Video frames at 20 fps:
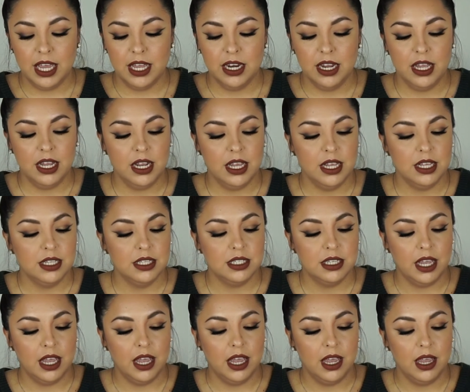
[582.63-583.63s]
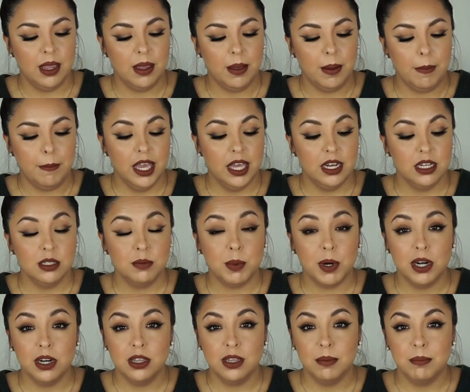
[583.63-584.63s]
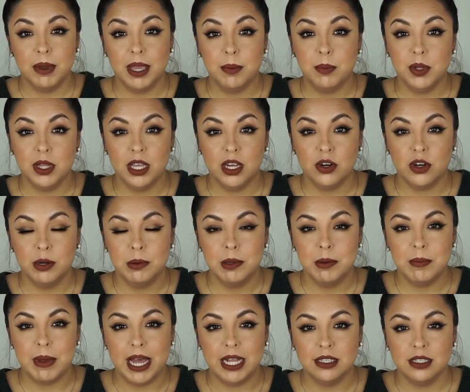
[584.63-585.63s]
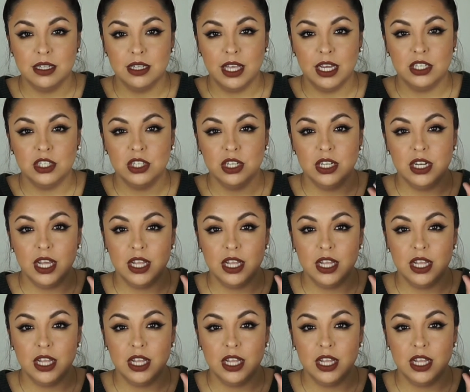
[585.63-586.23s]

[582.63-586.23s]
and it is part of the Maybelline Creamy Mattes collection,